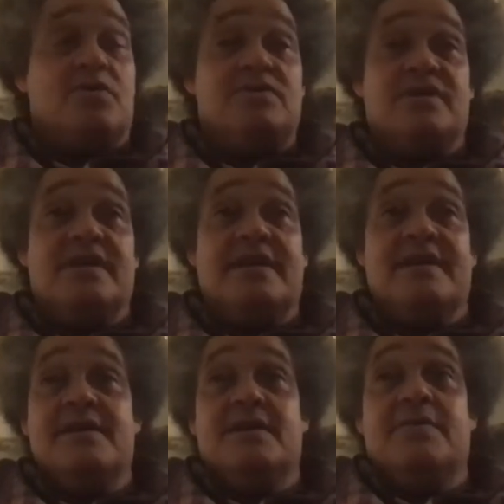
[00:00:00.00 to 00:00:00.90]
like
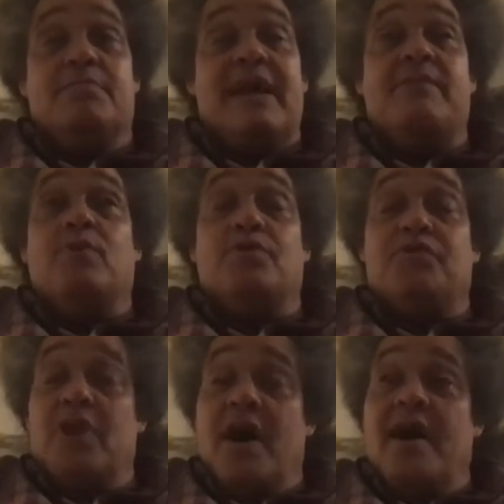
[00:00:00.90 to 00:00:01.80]
this, and
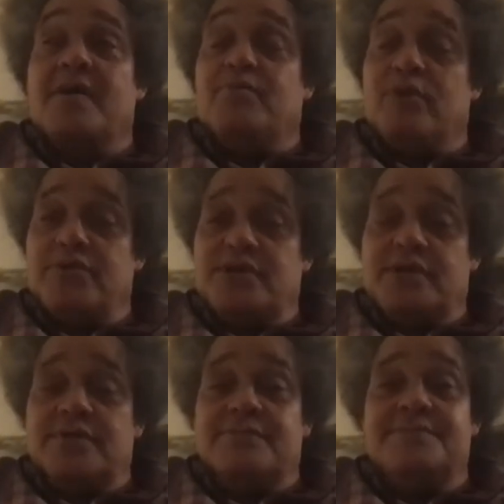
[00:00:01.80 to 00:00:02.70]
men are
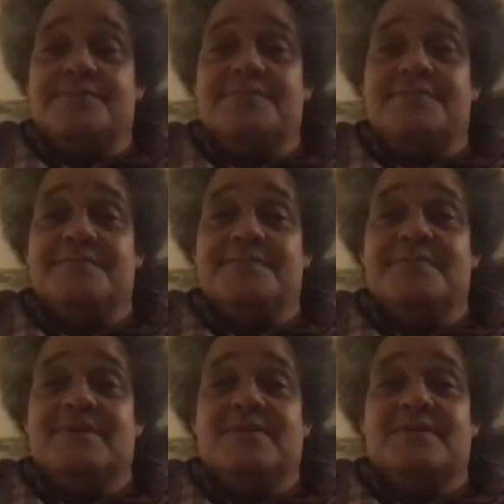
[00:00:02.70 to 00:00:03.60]
not
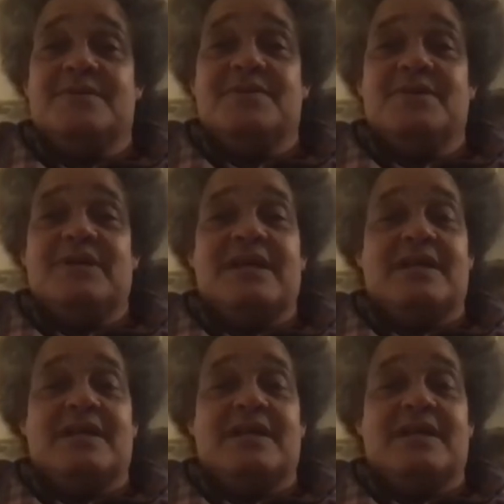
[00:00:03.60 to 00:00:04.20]
socially,